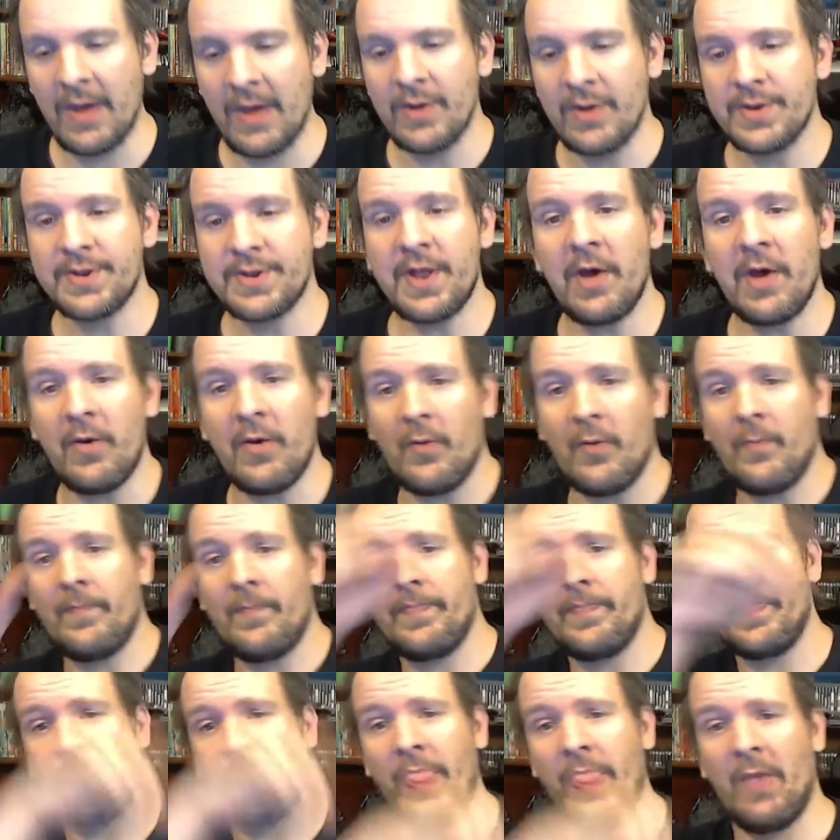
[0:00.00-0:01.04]
So
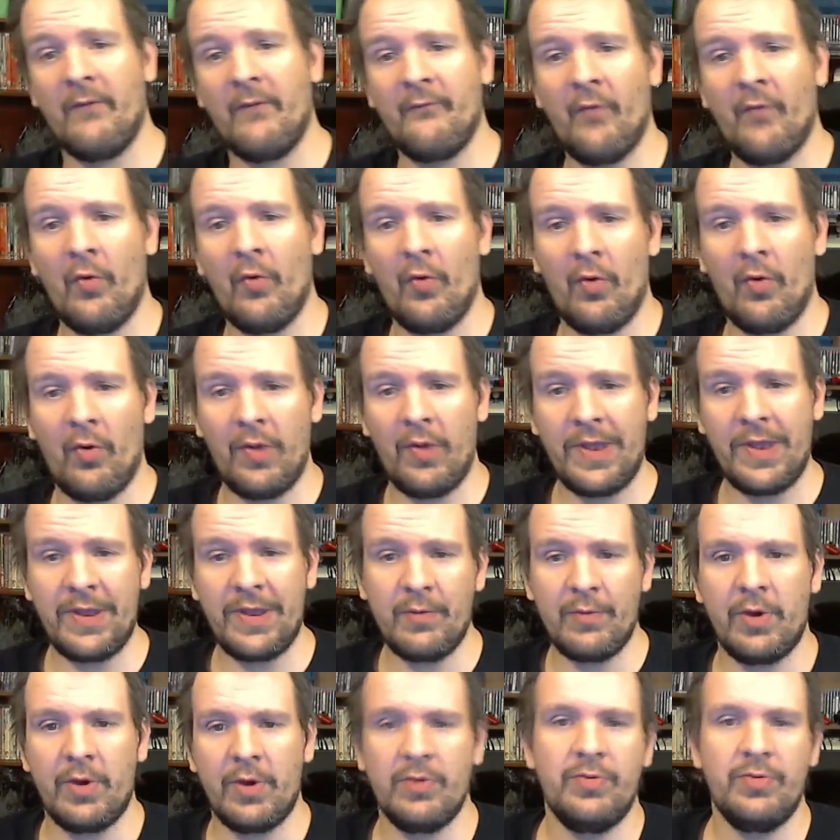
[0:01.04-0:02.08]
for
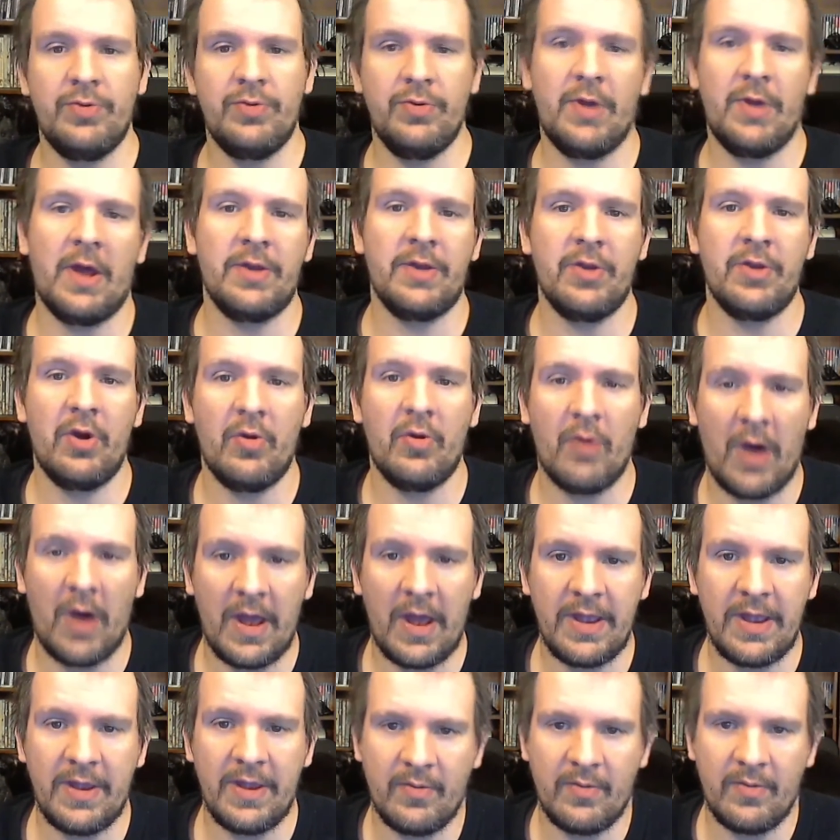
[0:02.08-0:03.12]
anyone who do not know,
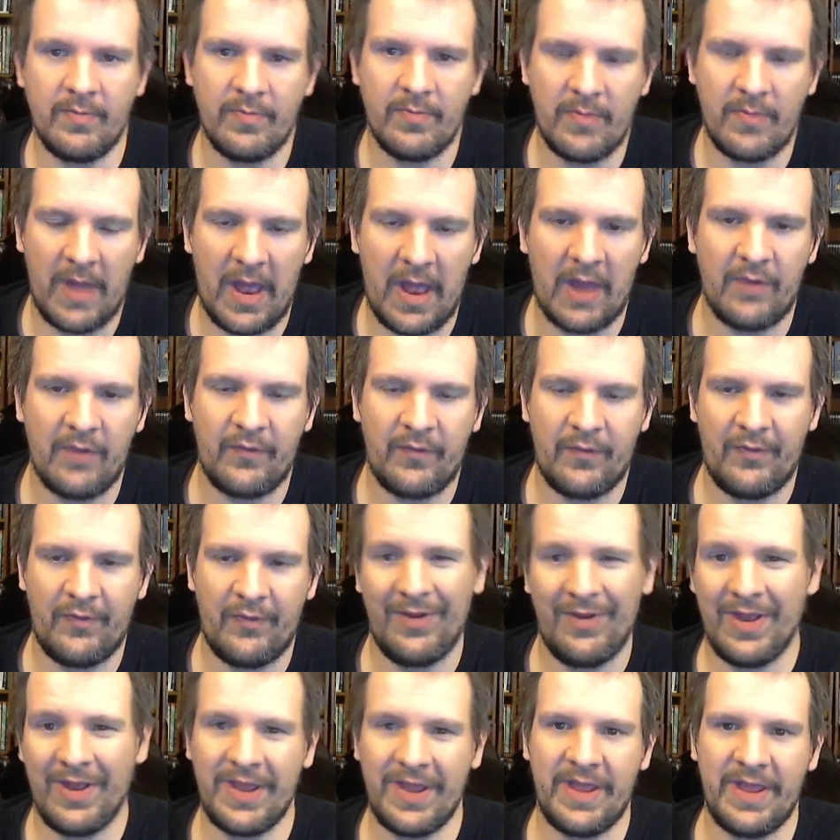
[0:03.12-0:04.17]
I am
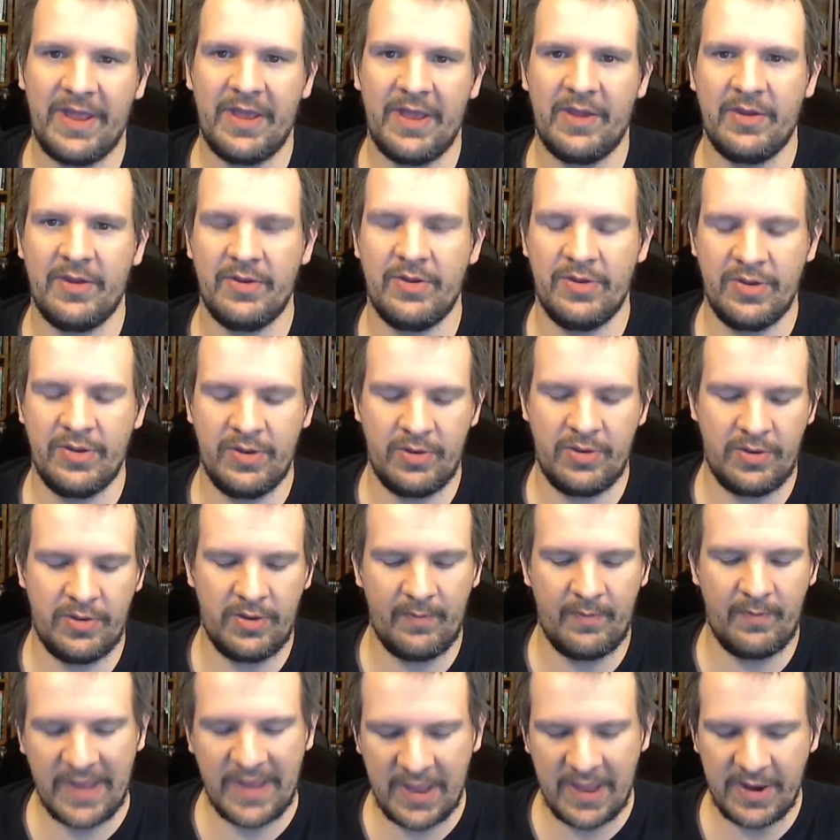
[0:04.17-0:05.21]
actually in the
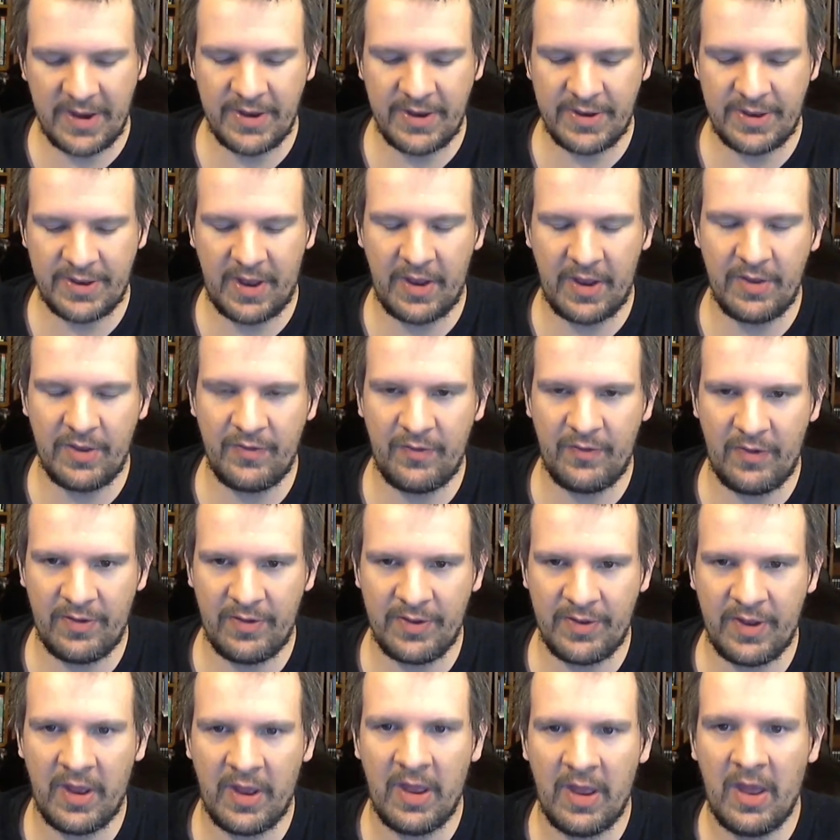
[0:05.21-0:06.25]
beginning
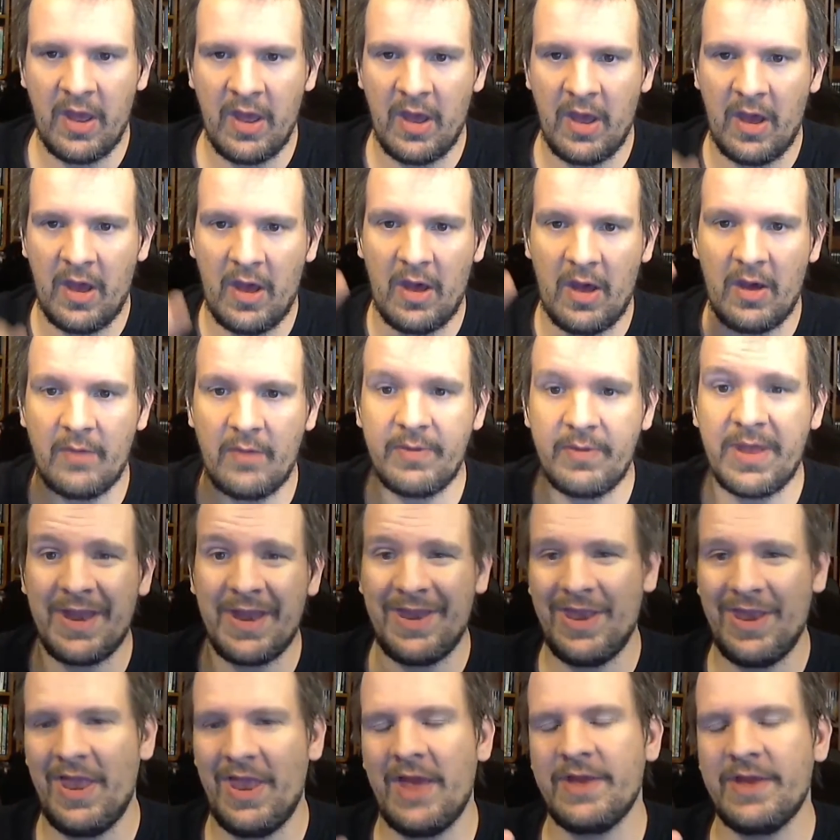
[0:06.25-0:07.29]
stages of
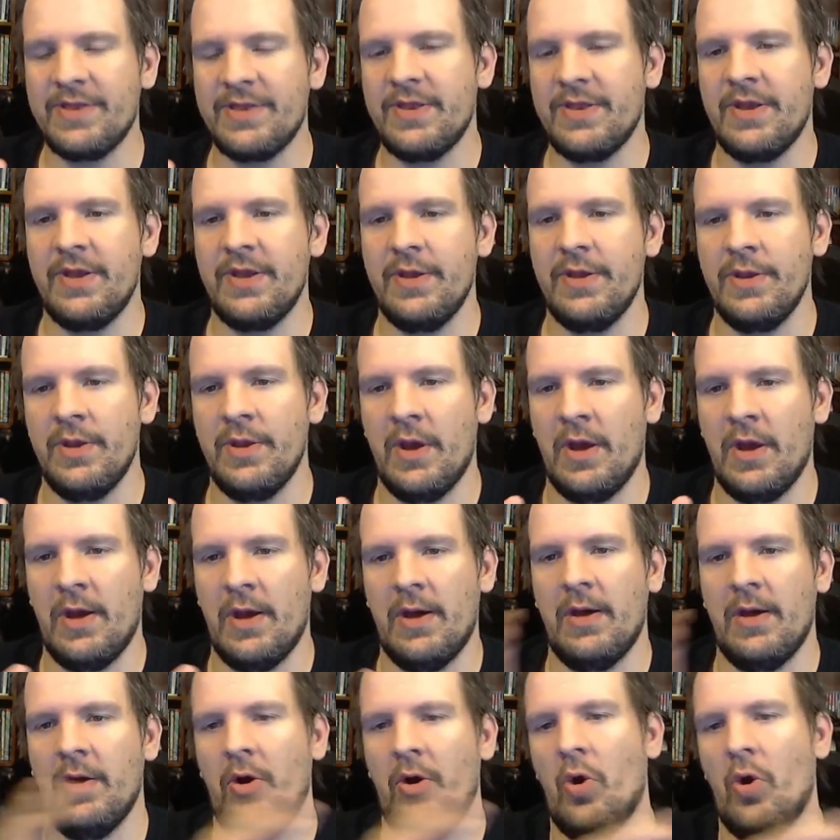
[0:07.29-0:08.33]
collecting
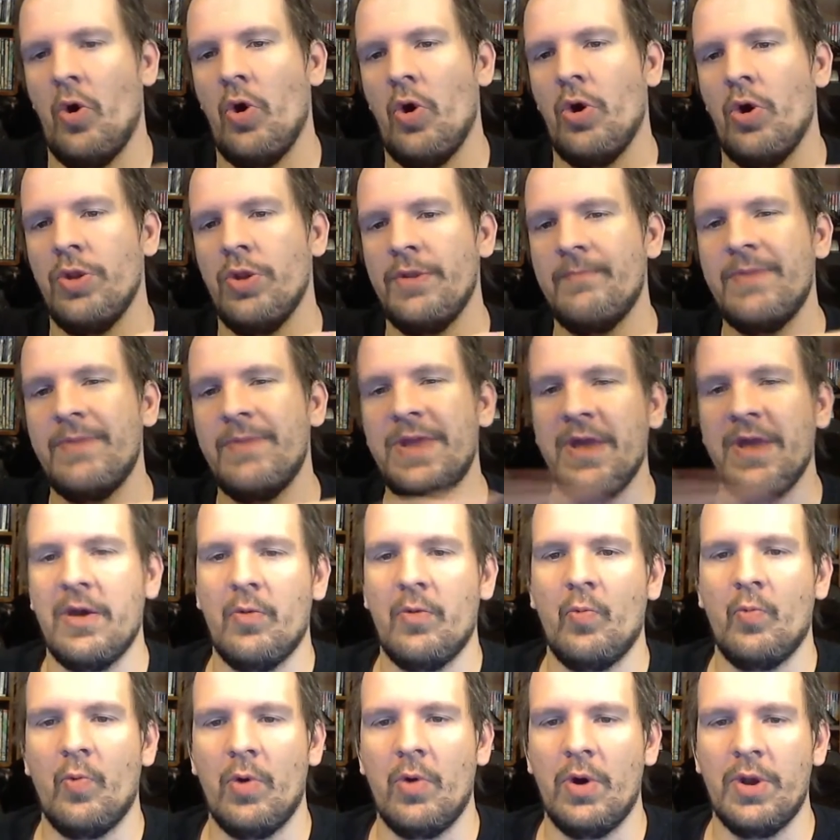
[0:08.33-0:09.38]
all the
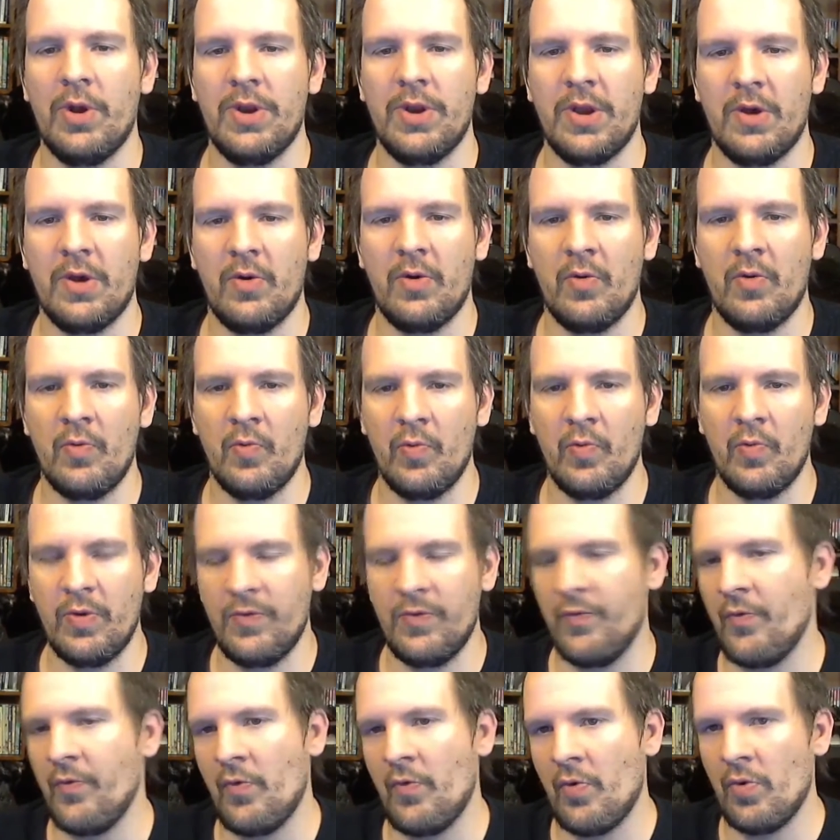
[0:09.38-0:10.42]
PS1
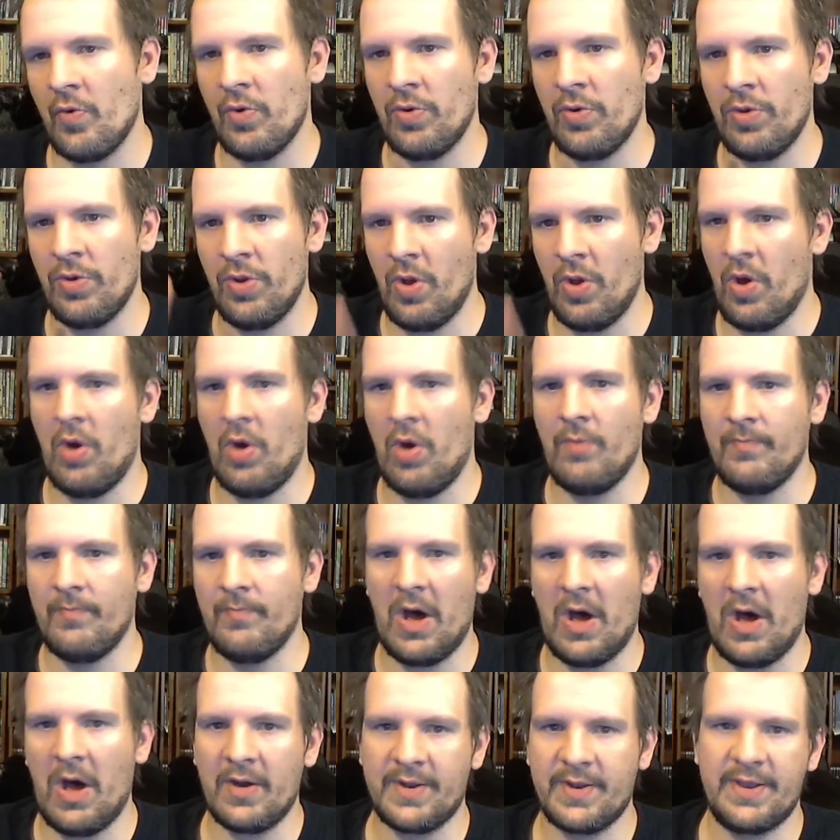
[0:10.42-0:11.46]
original long
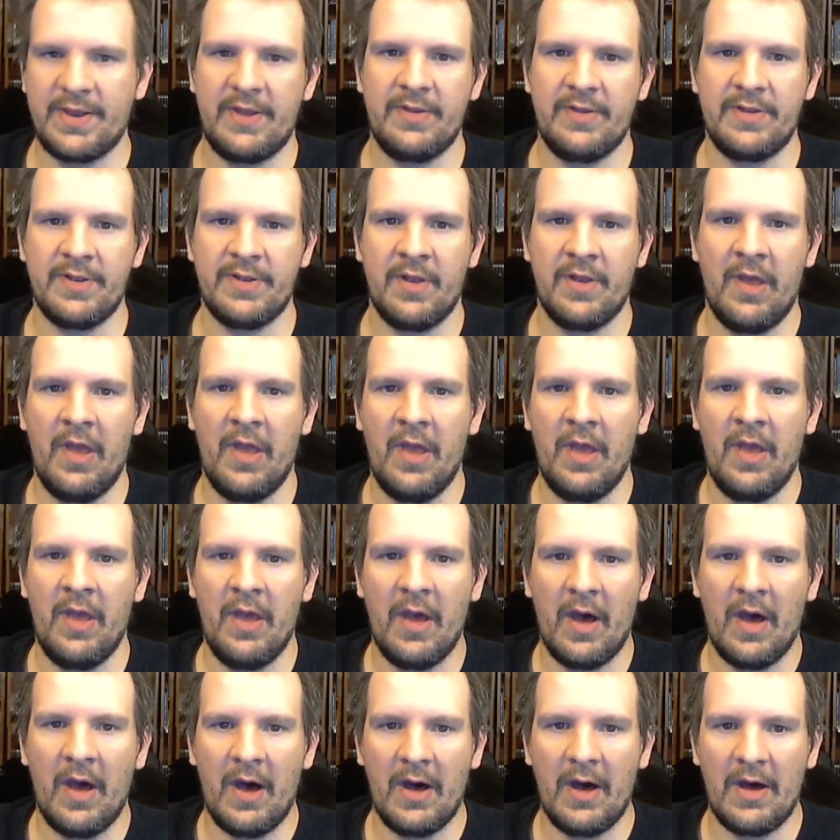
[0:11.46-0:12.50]
boxes
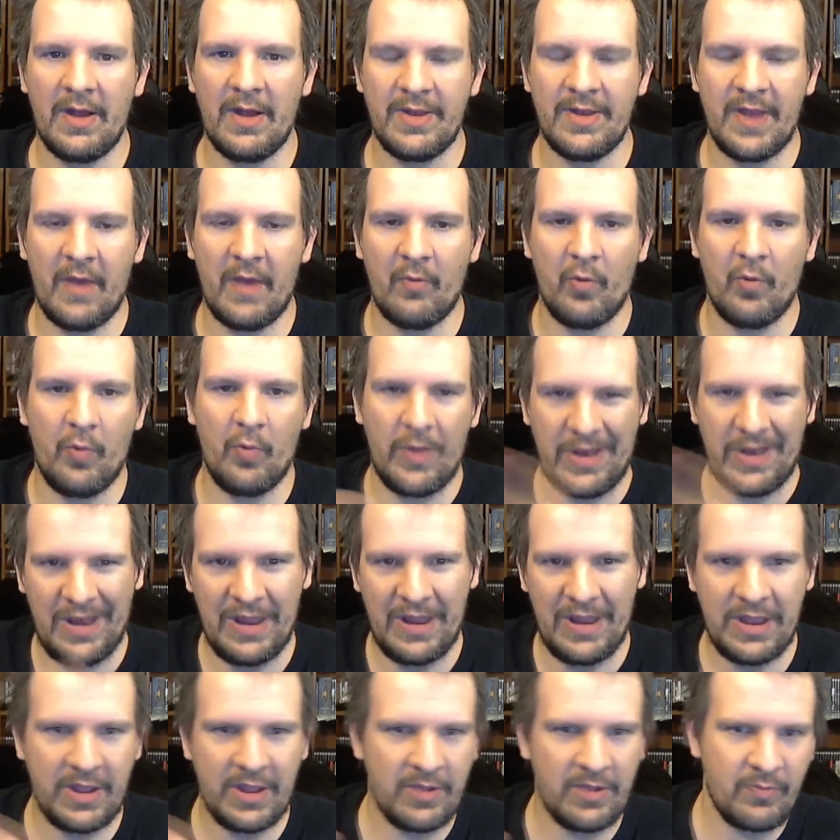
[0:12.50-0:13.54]
that will release